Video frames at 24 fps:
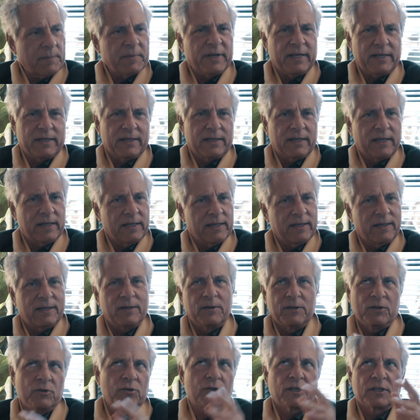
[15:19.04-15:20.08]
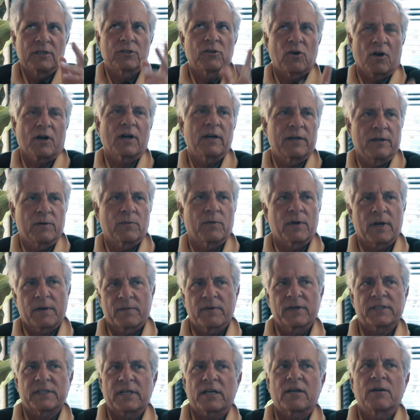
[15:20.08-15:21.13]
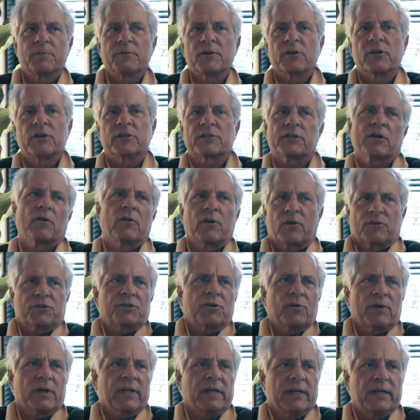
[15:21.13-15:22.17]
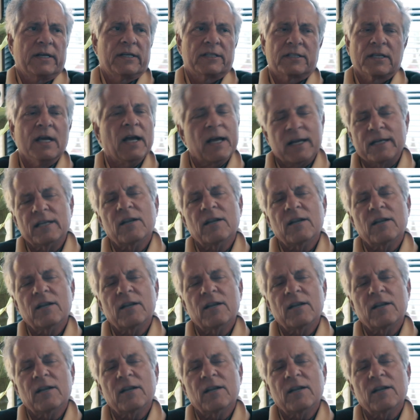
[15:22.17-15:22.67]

I mean, you can talk, whenever I say community, you say, oh, surely it is.